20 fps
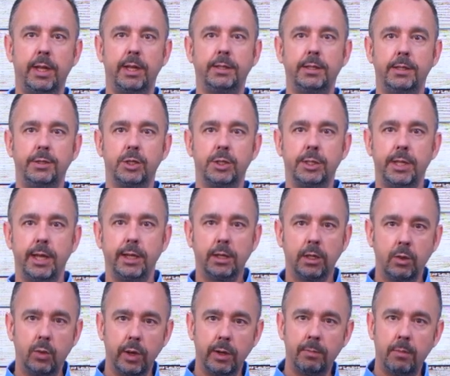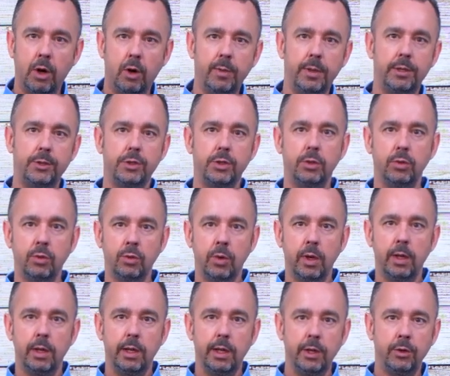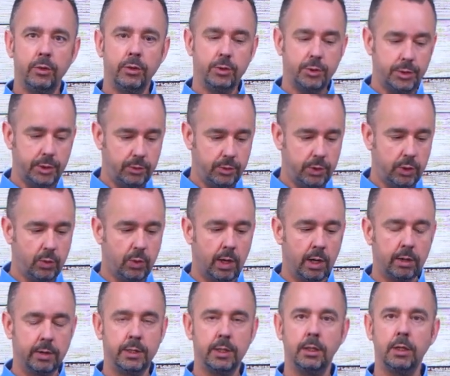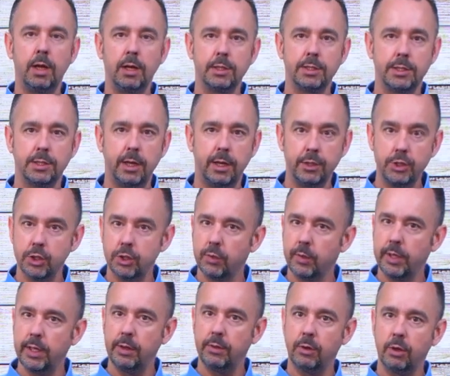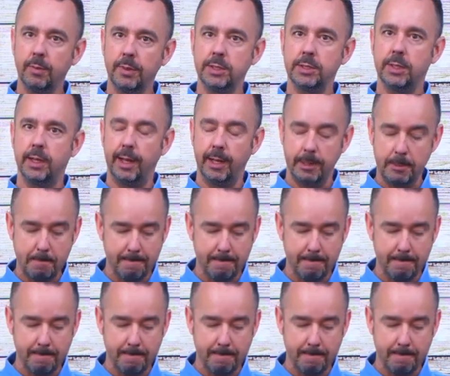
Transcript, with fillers: like to just take a quick moment to introduce you to our deluxe touchscreen thermostat.